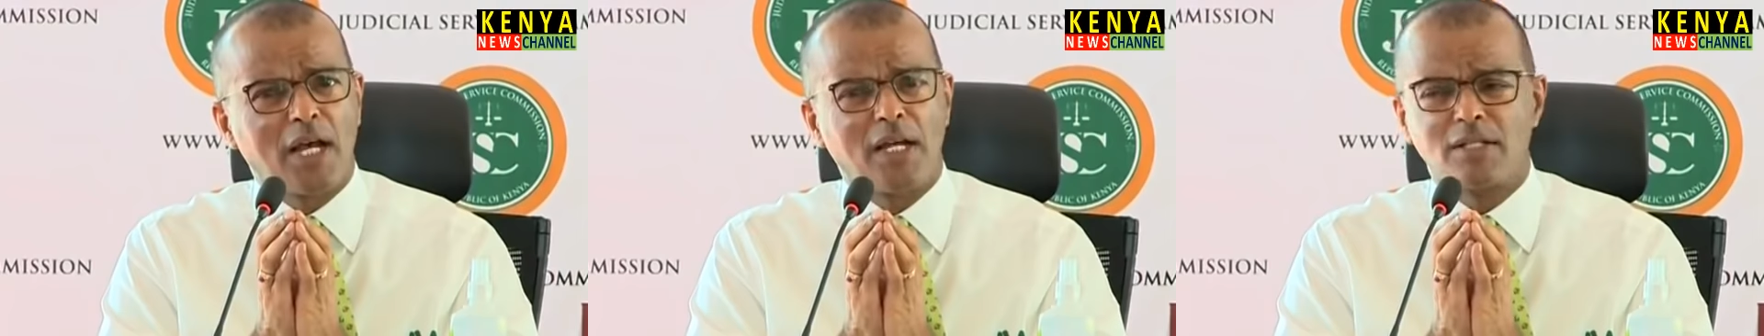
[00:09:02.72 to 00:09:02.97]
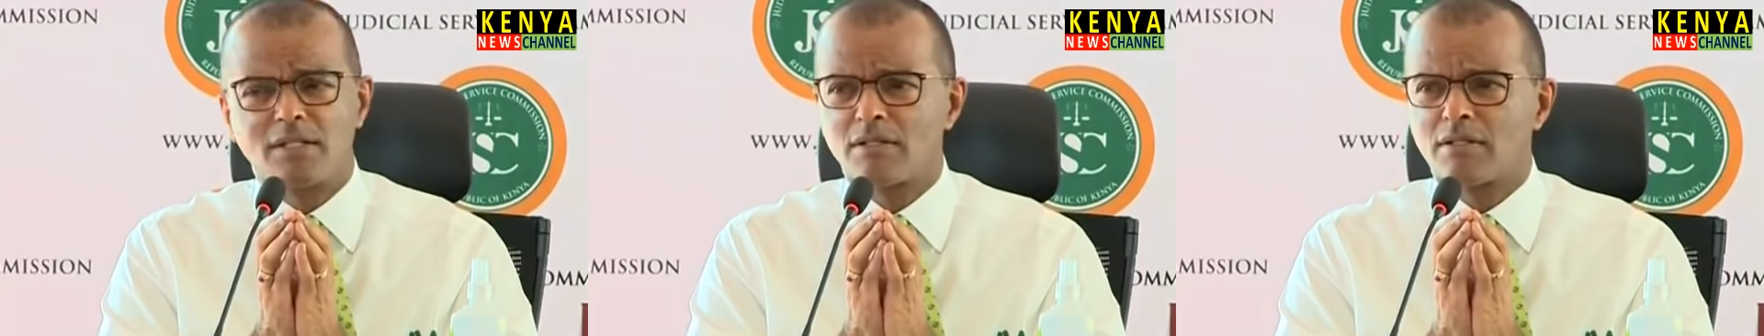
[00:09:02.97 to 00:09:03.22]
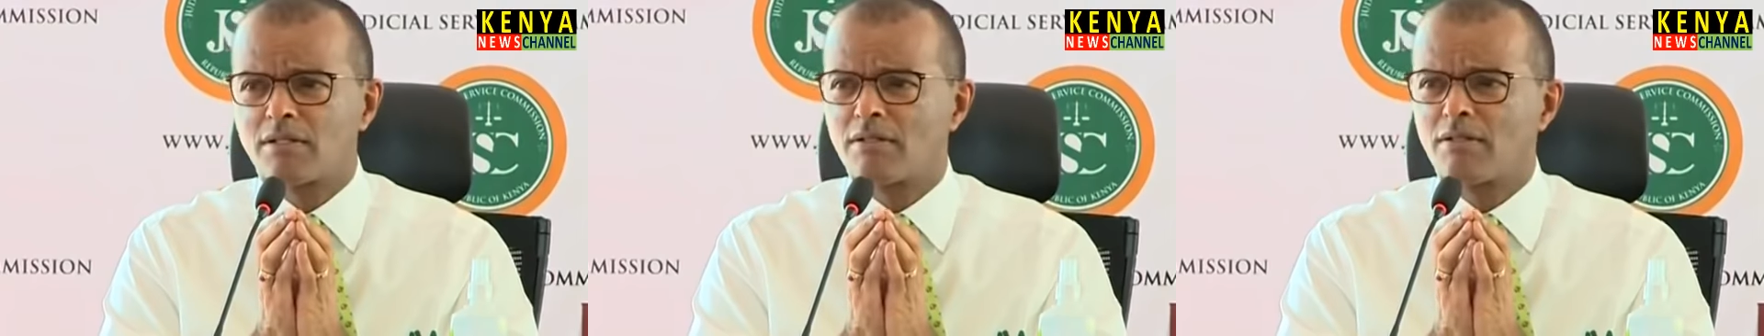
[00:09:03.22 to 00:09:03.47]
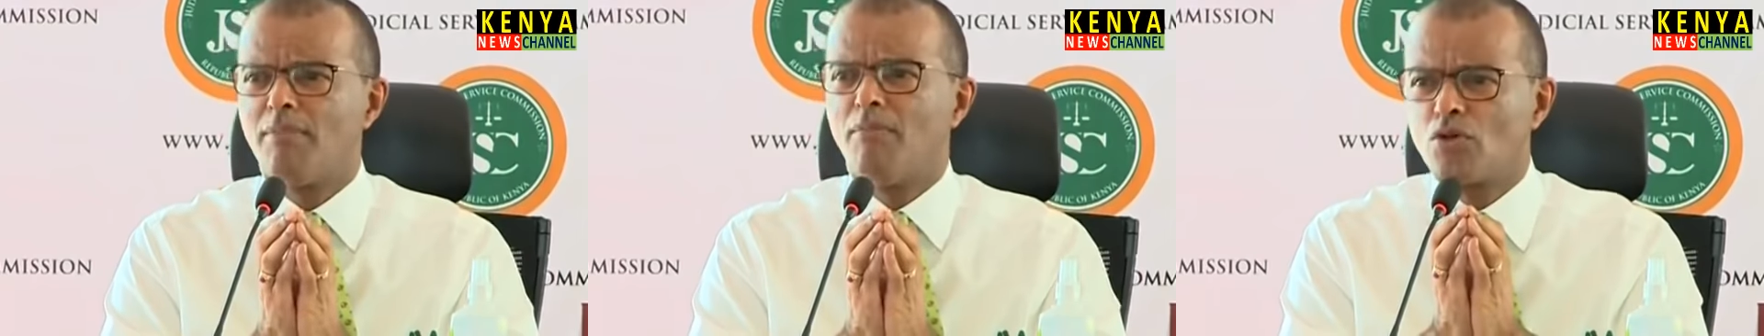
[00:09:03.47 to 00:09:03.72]
as
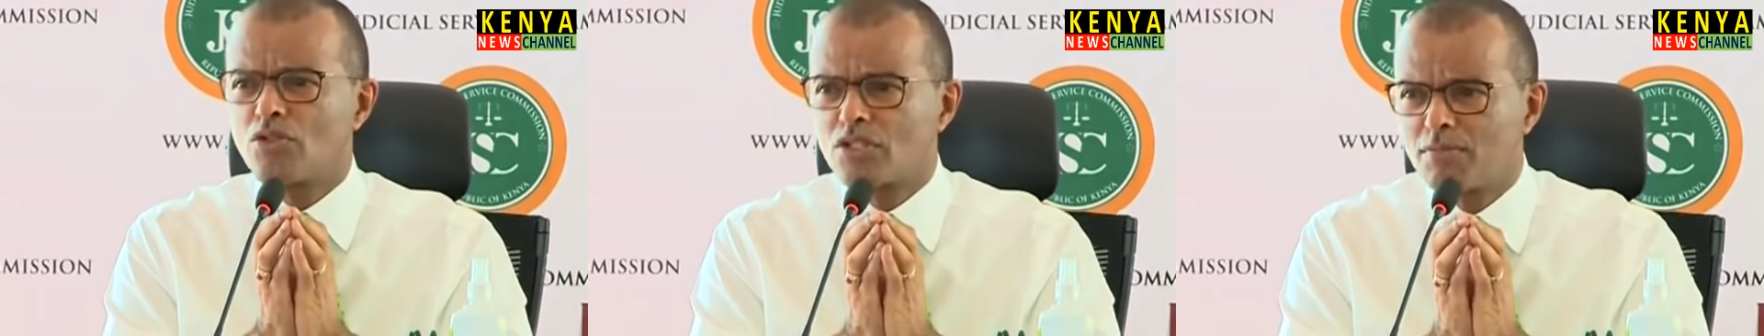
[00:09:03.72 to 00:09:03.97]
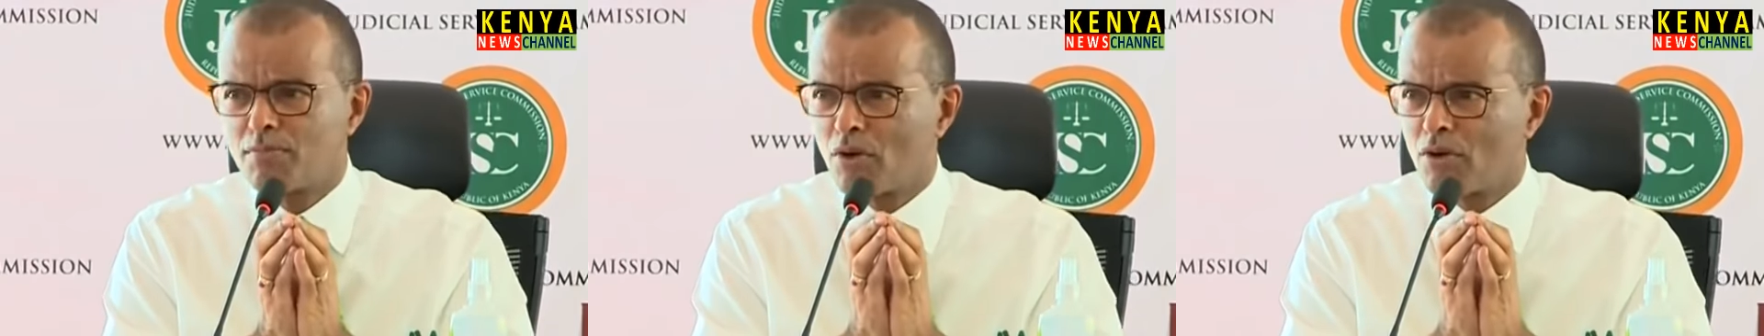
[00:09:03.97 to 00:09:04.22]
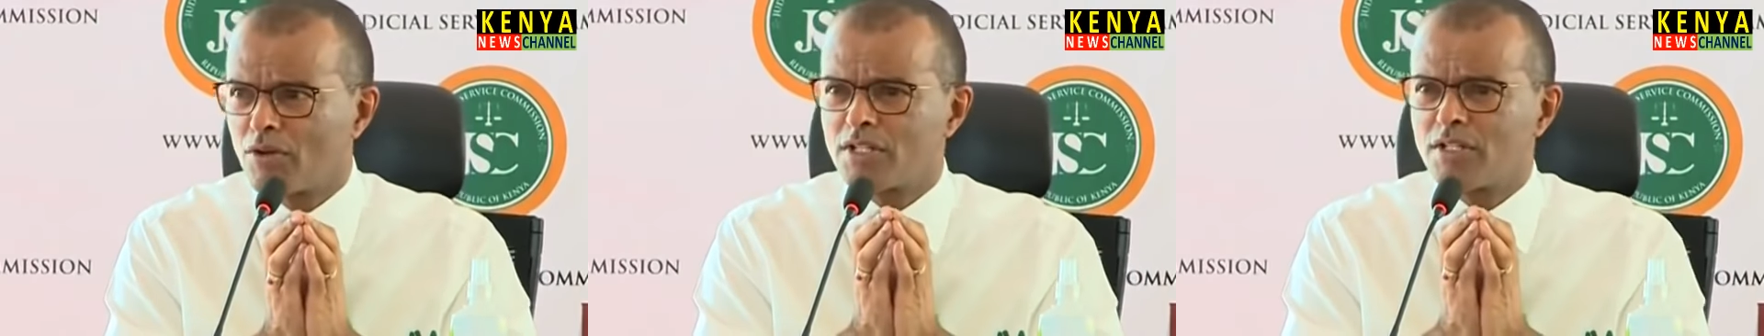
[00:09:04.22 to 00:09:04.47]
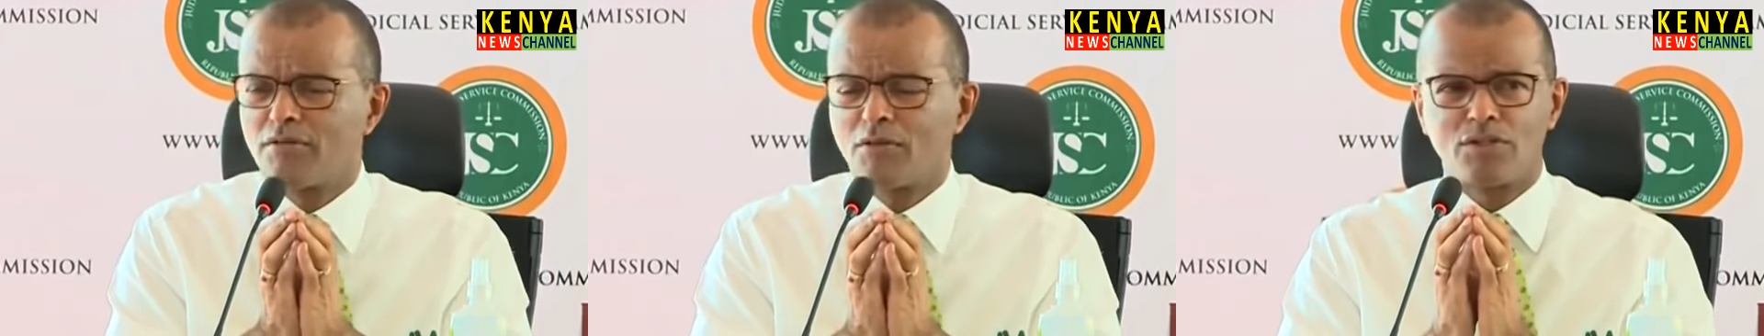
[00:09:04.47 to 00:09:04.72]
the most
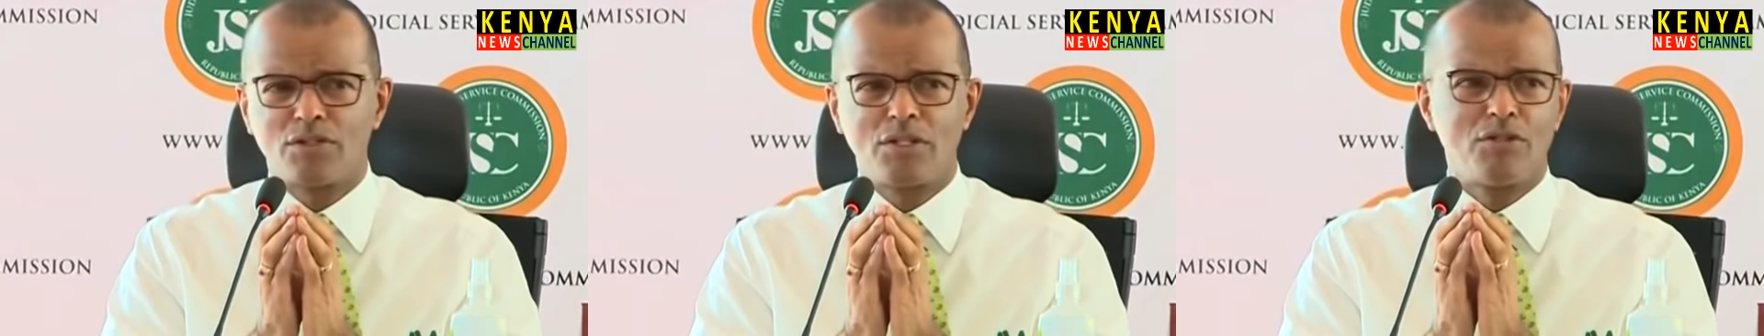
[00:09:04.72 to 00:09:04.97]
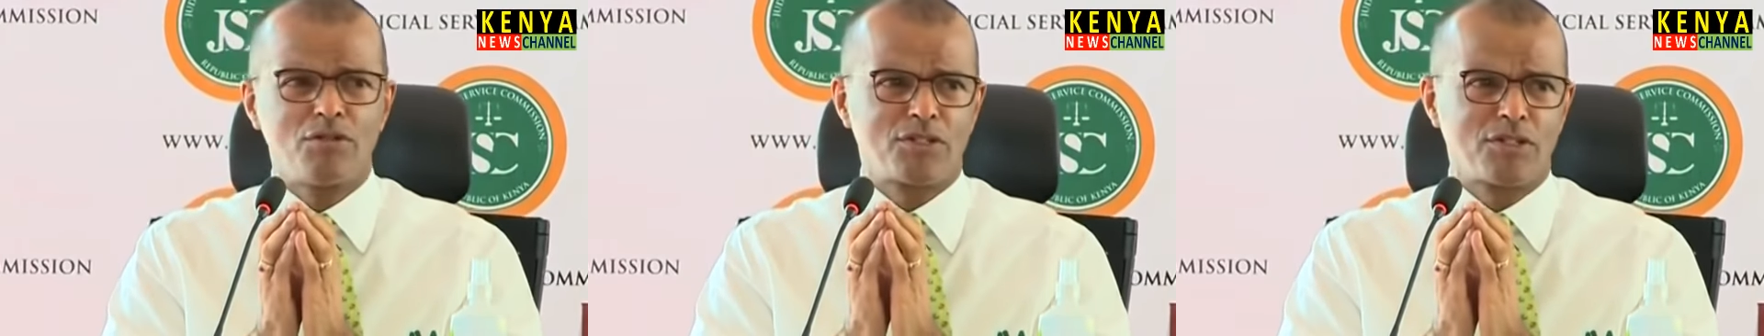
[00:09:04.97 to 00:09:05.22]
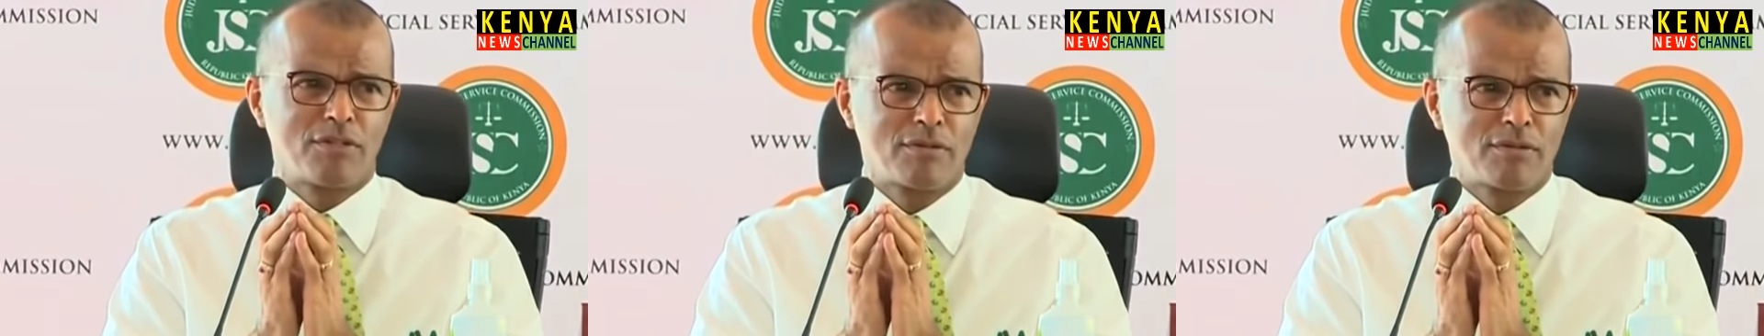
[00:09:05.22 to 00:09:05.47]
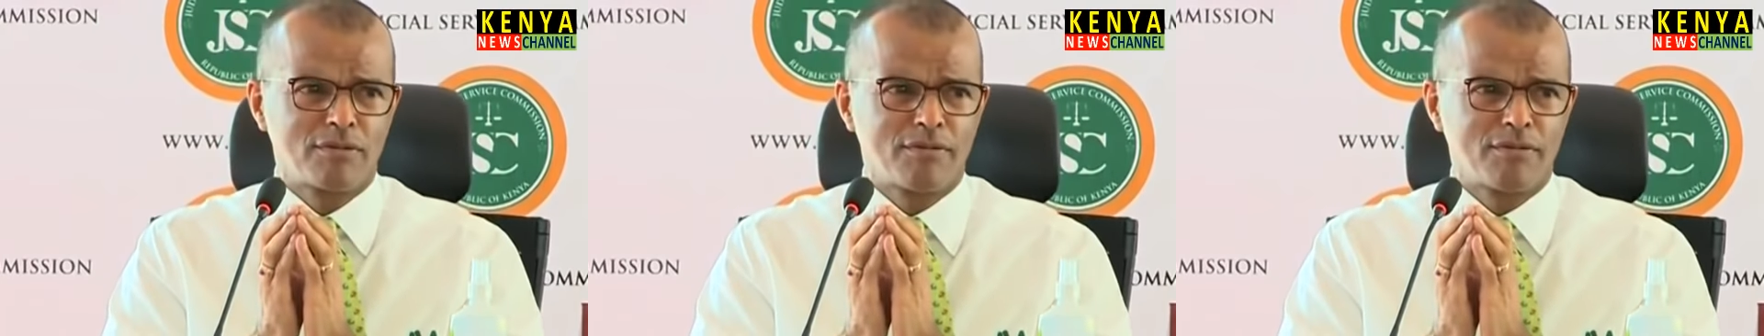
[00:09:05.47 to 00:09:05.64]
progressive Constitution